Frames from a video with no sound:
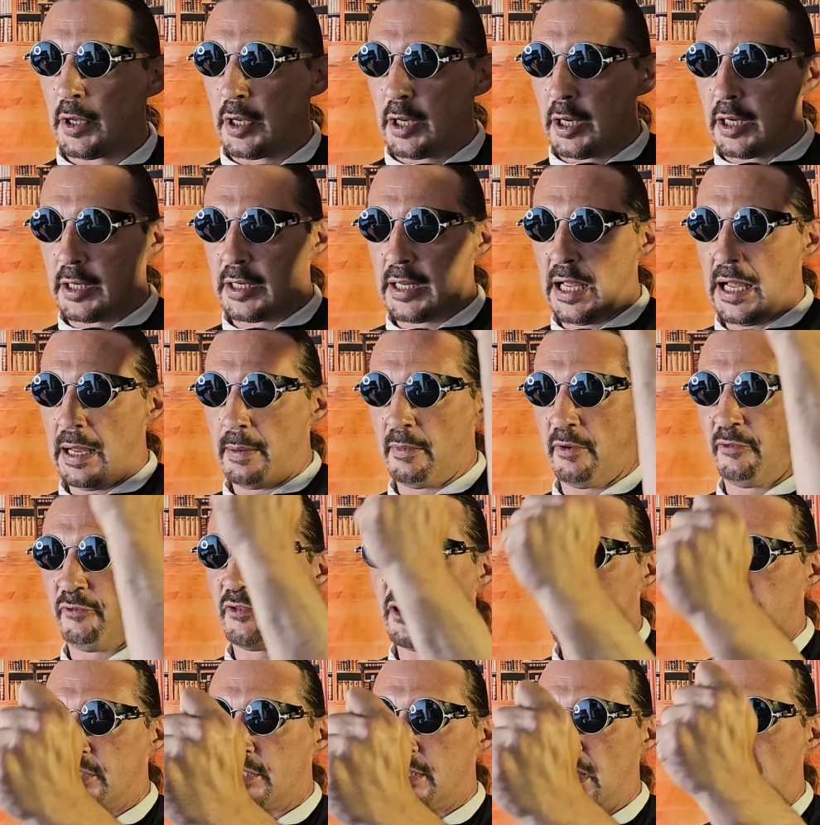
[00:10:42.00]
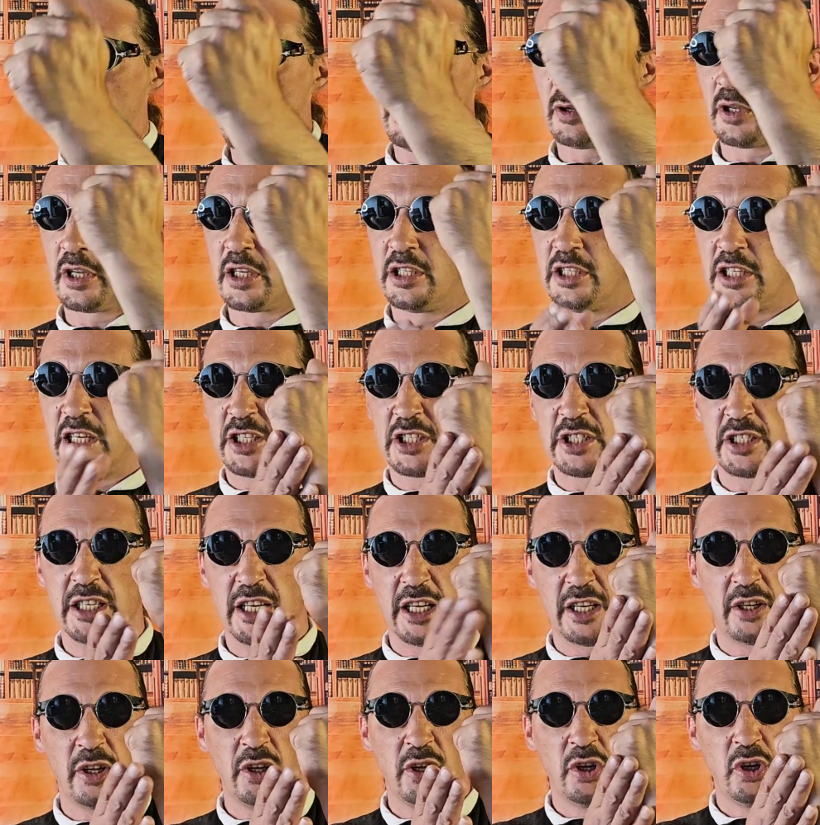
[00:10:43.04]
and hammer fist down, conditioning
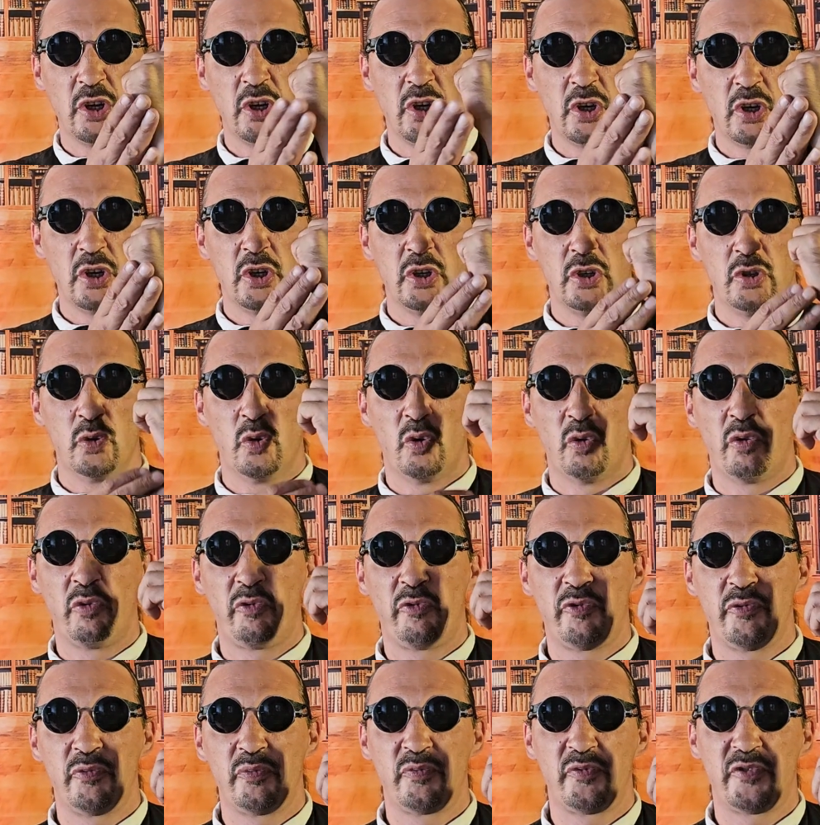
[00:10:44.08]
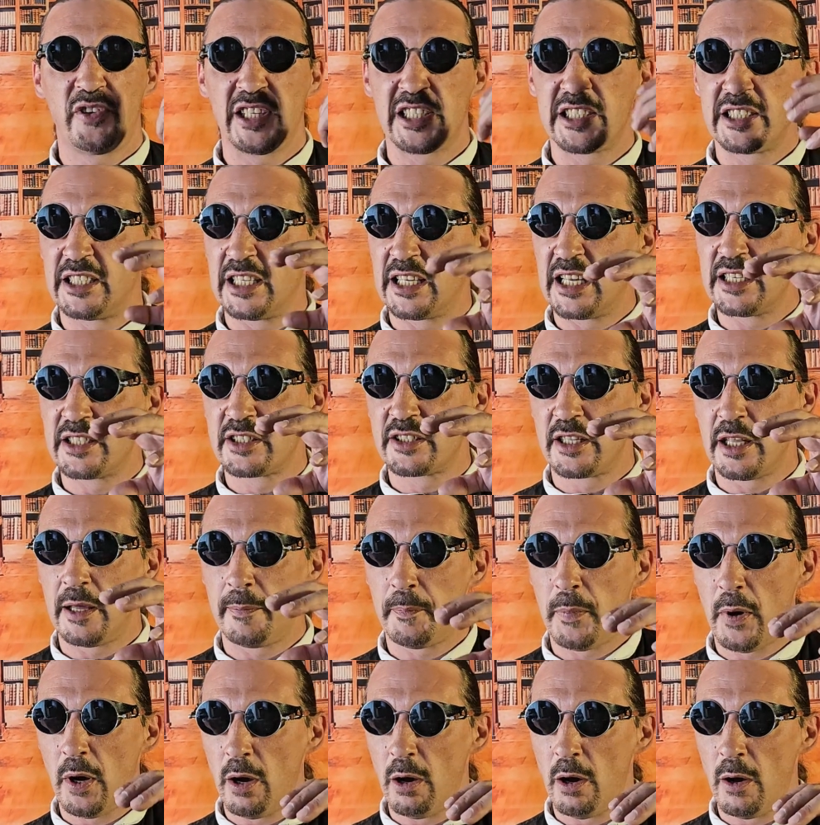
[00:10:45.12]
your fist against their
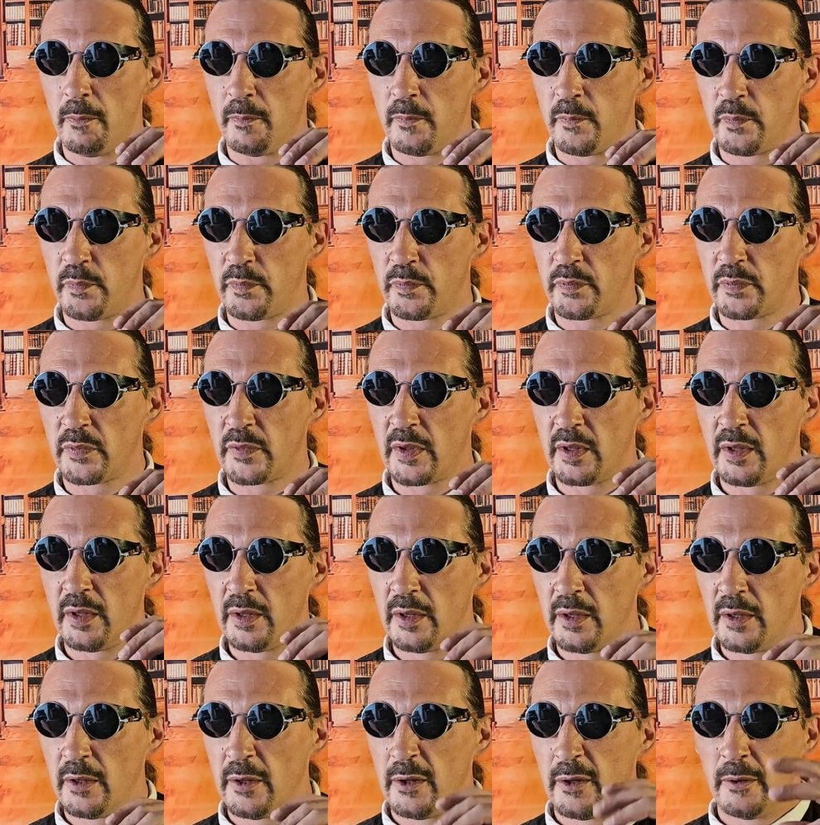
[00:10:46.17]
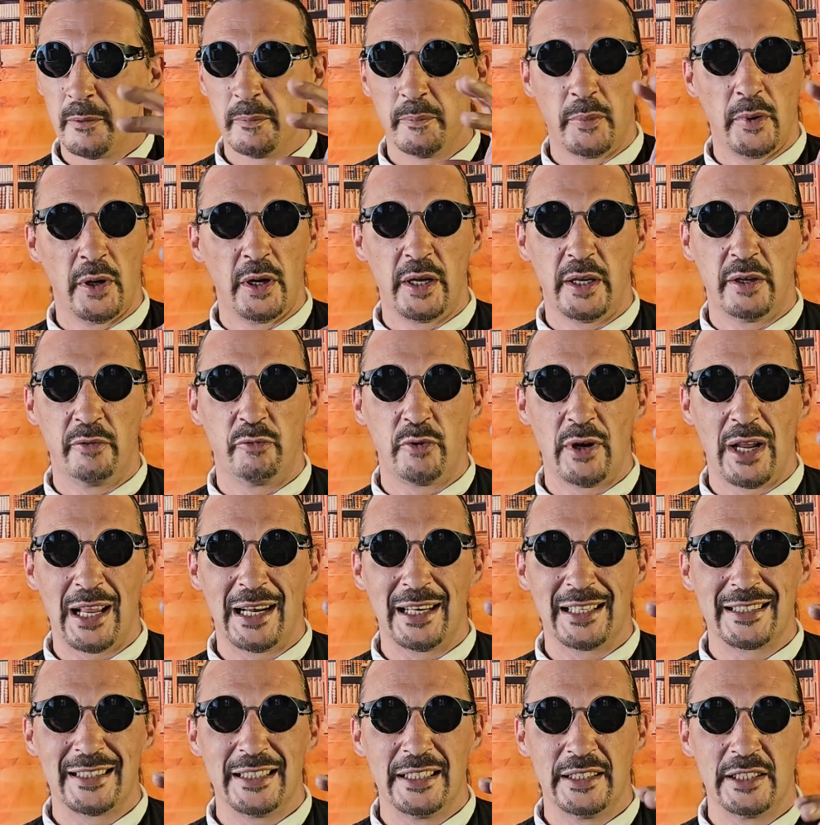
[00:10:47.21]
palm. But in
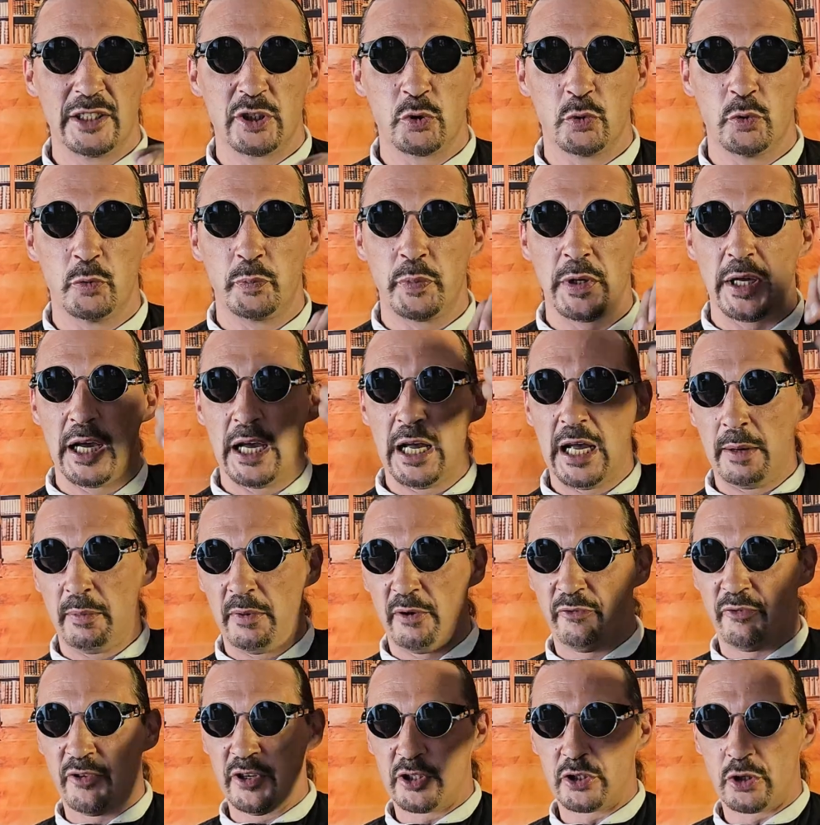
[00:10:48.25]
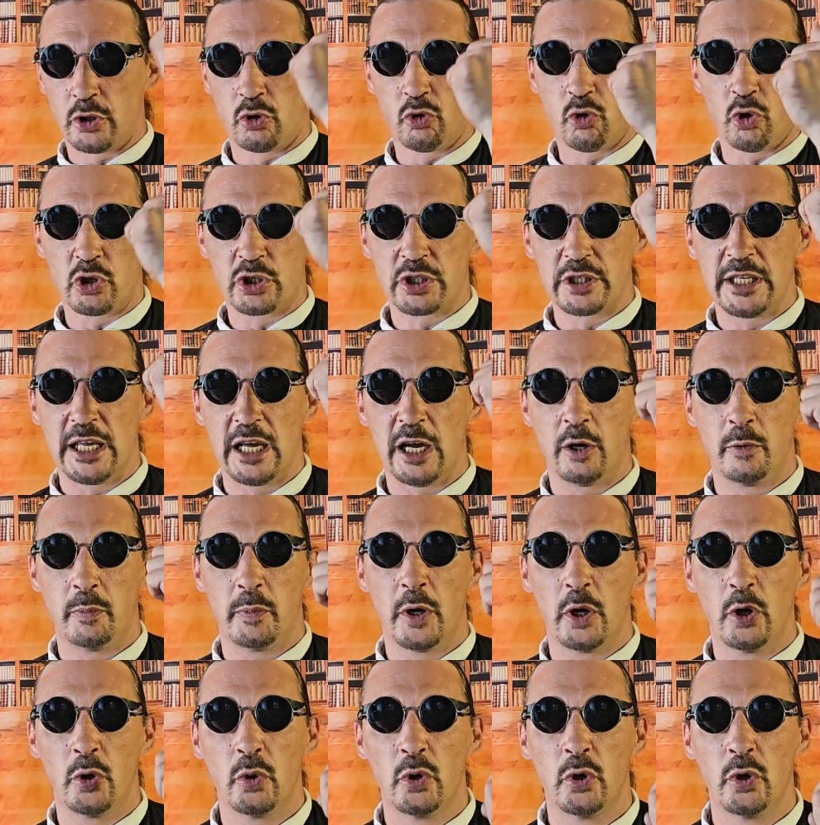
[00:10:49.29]
reality, this would be a hammer fist across the elbow,